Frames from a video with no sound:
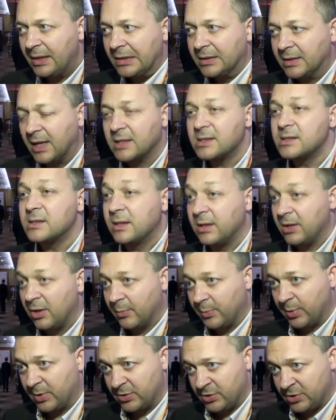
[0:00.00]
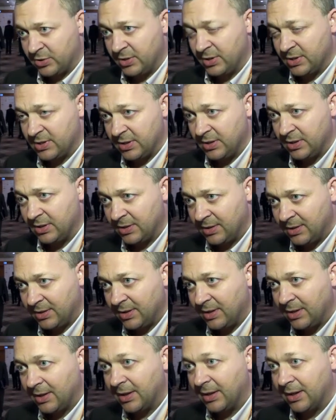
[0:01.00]
that's the opportunity
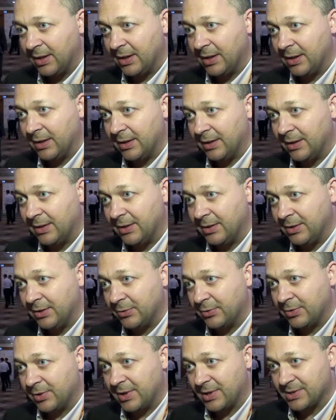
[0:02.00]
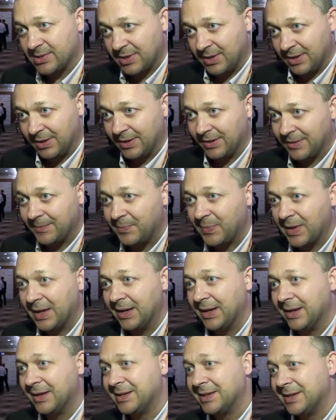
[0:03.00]
you were asking
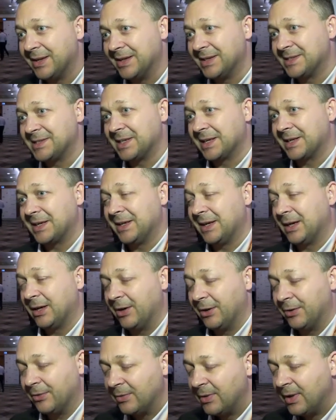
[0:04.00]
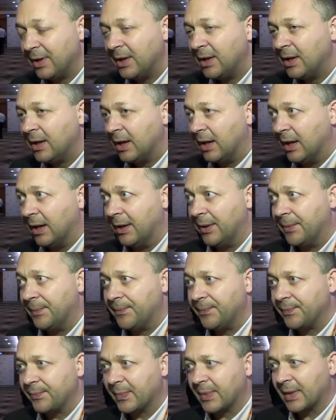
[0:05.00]
a second ago.
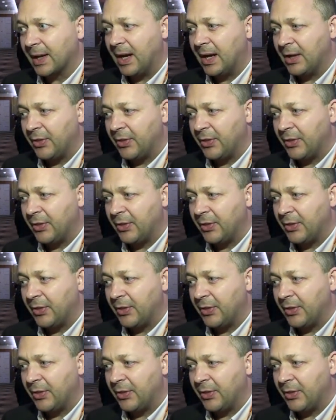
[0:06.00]
I